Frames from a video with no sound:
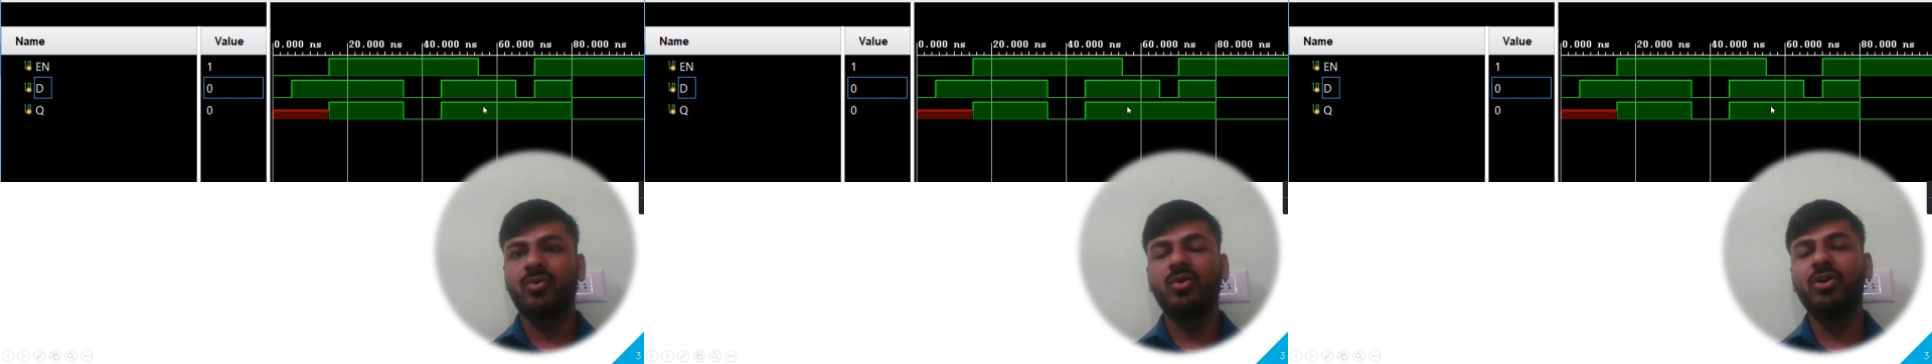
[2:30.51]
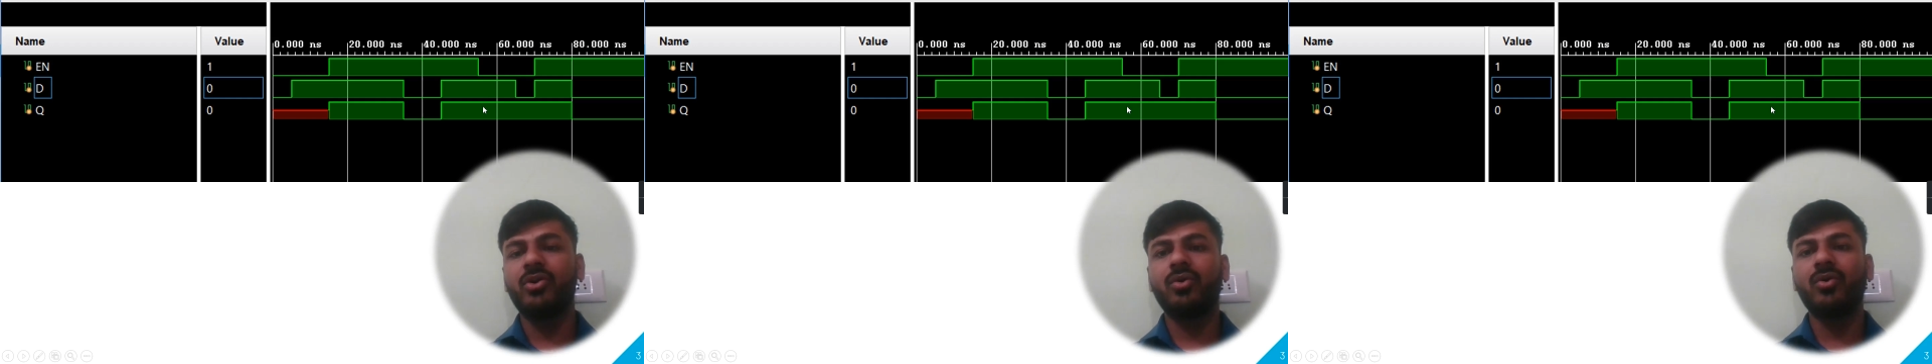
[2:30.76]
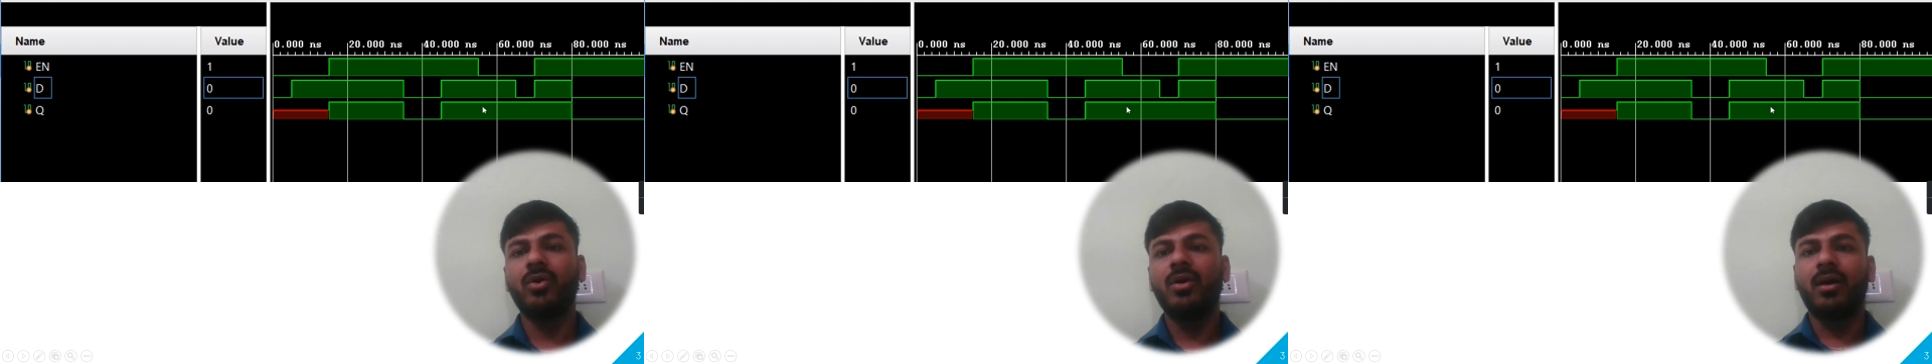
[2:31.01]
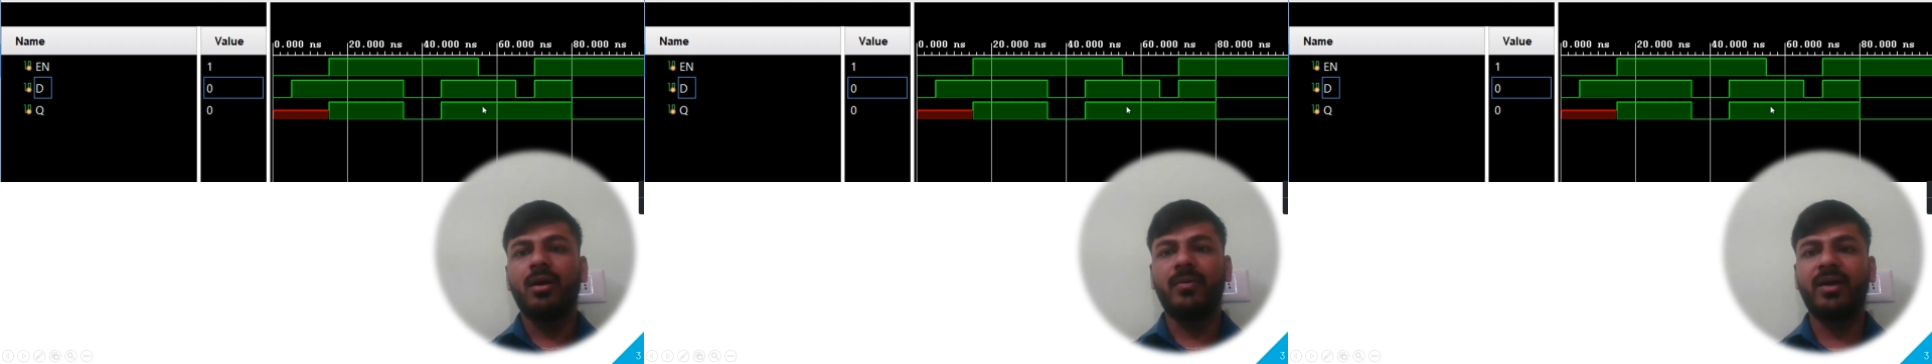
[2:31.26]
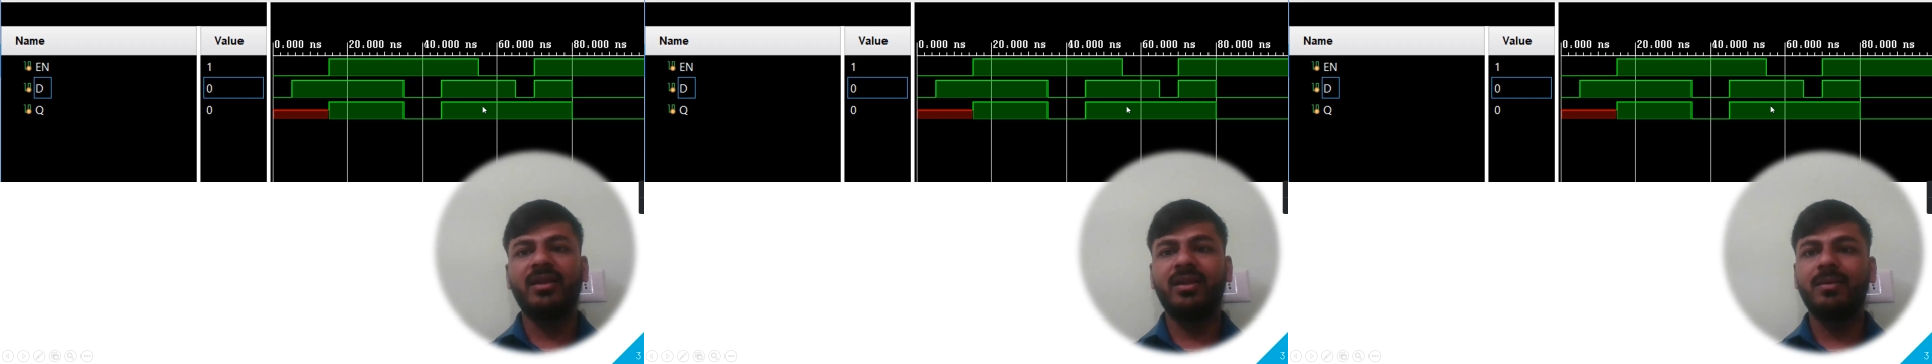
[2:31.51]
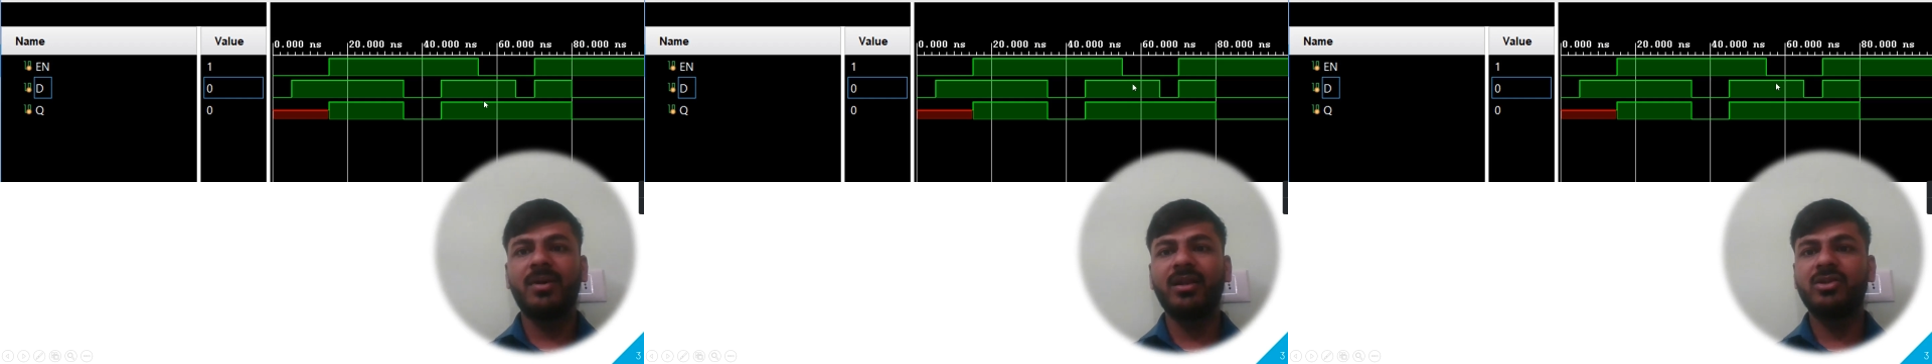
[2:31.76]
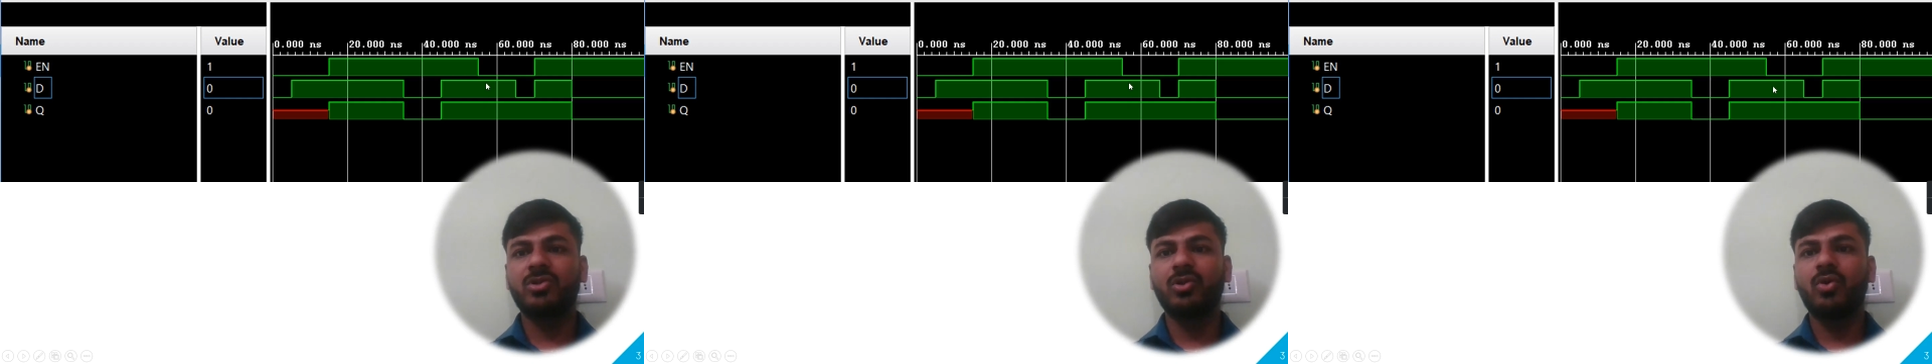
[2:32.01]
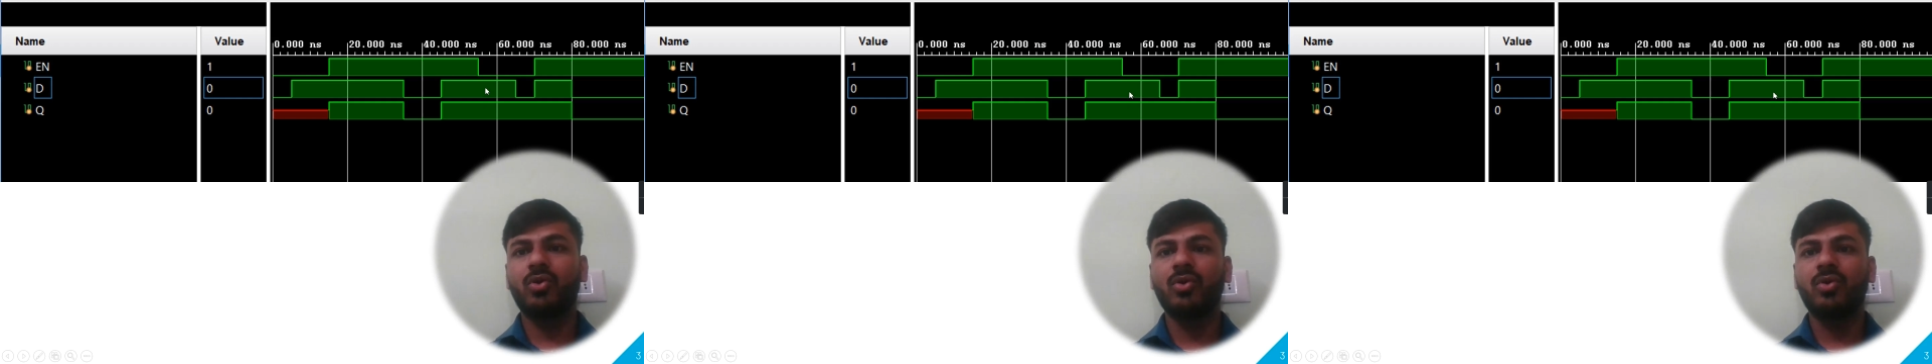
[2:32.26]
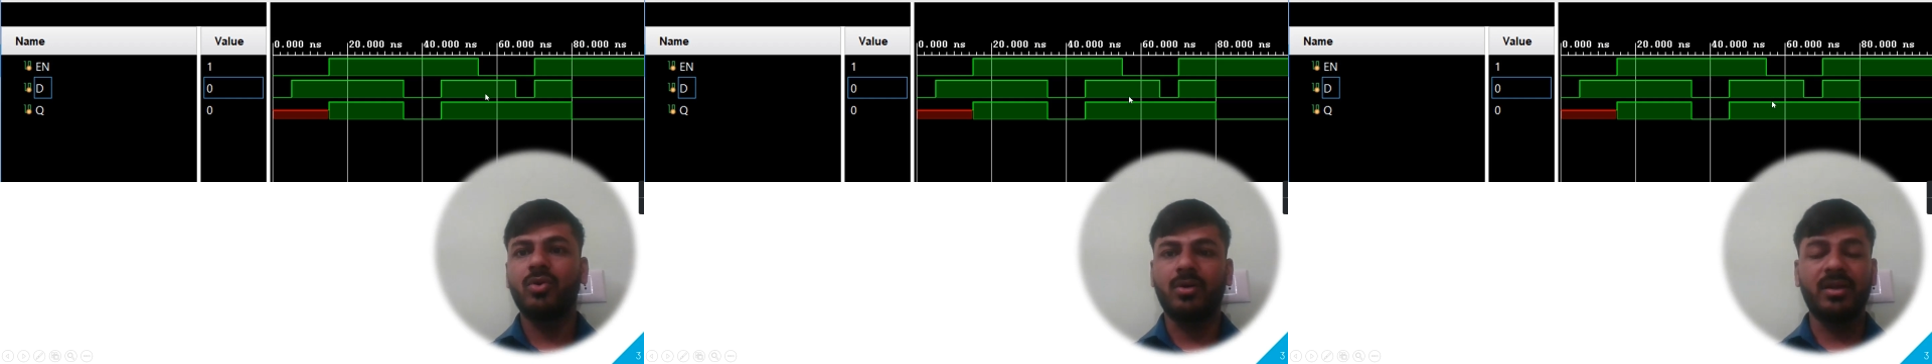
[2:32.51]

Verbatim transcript: told you when enable is low,